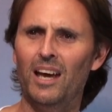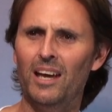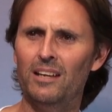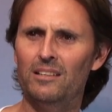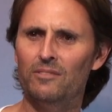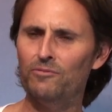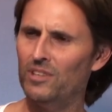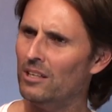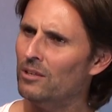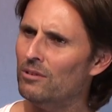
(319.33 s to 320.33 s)
And
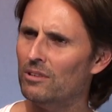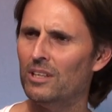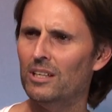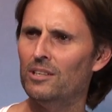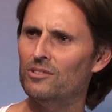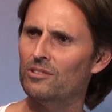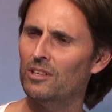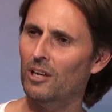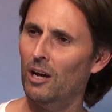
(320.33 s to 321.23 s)
fear is